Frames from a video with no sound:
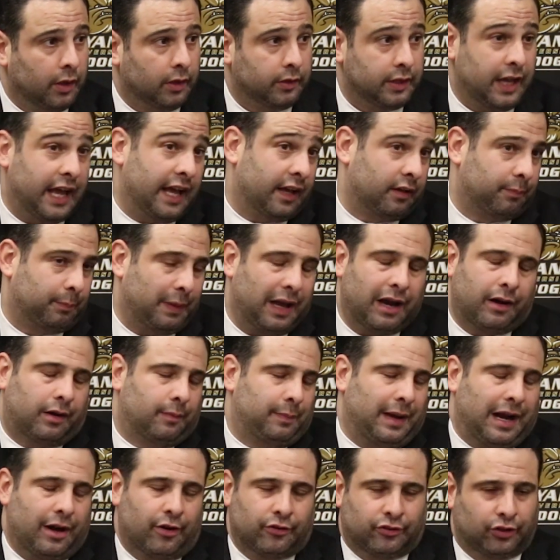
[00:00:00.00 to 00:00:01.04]
Yeah,
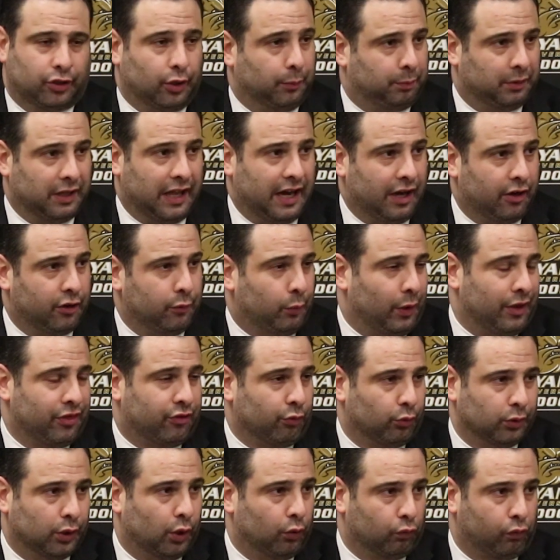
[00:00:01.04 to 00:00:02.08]
Byron, Byron's a good player. He went
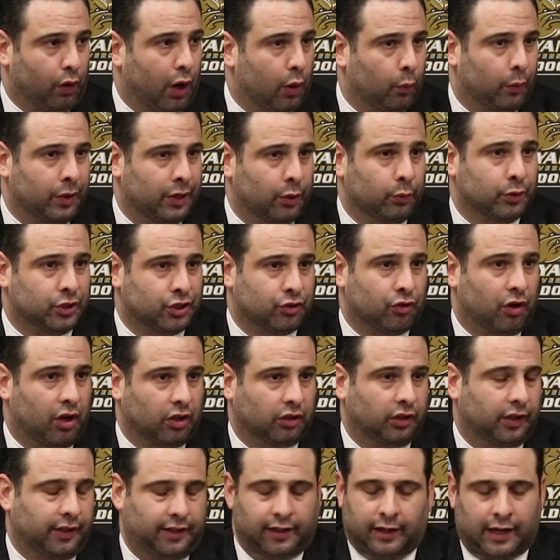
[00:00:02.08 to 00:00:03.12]
through a little rut where he was
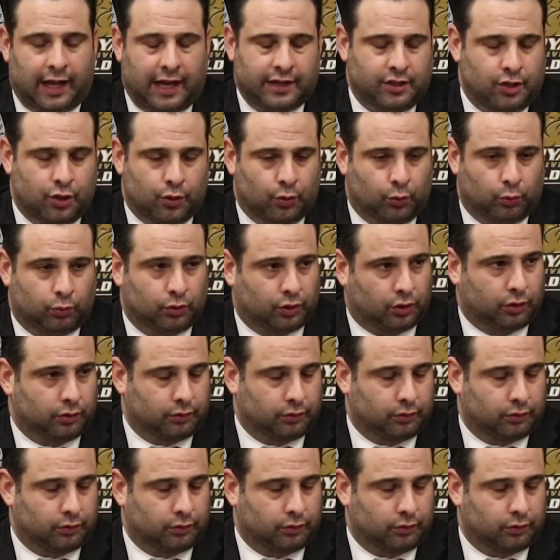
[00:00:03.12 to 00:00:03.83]
struggling, and I knew